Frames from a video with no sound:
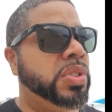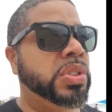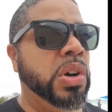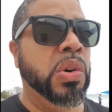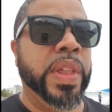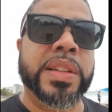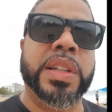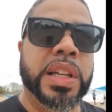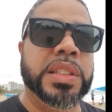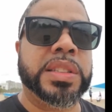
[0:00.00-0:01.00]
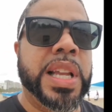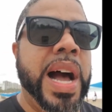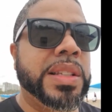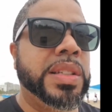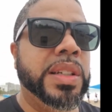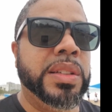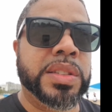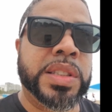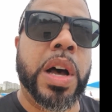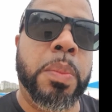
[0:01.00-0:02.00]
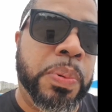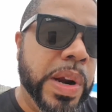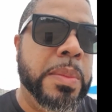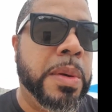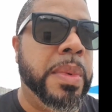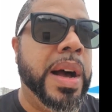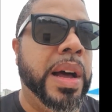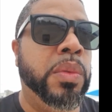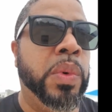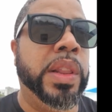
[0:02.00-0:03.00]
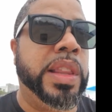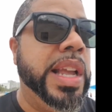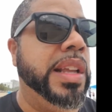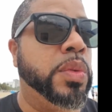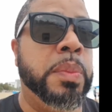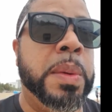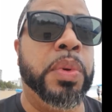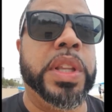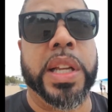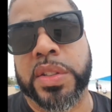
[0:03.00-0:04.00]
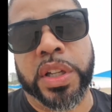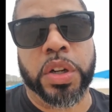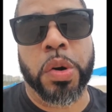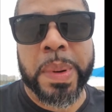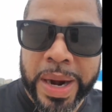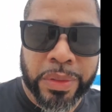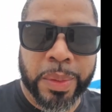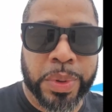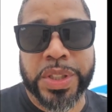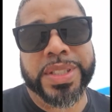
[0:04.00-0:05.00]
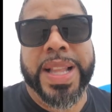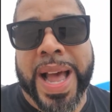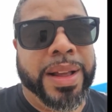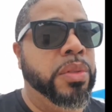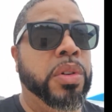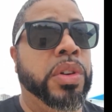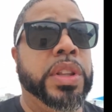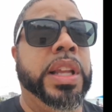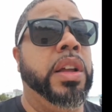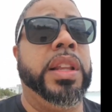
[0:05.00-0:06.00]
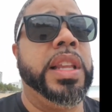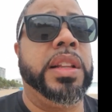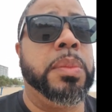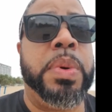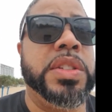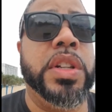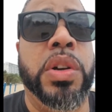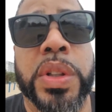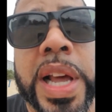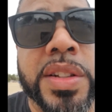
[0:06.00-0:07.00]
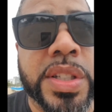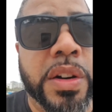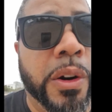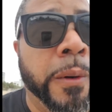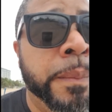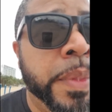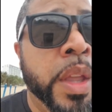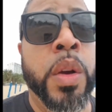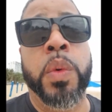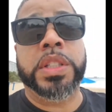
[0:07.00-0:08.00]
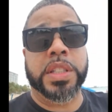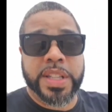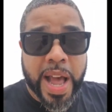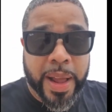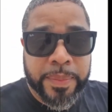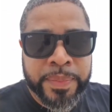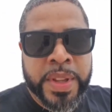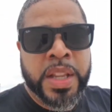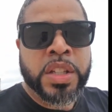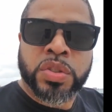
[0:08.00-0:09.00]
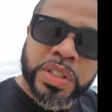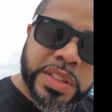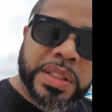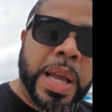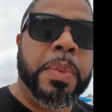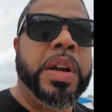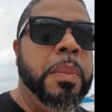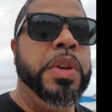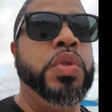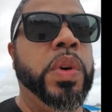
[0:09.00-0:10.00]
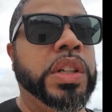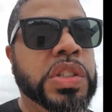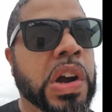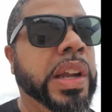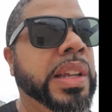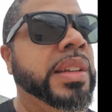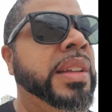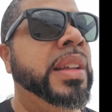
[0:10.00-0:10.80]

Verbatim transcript: So that's a good stock to sell premium on when things when people think it's going to go bankrupt, which is not. Or they think, they think the price is going to go down to zero, which is not. So these are the type of companies you want to target.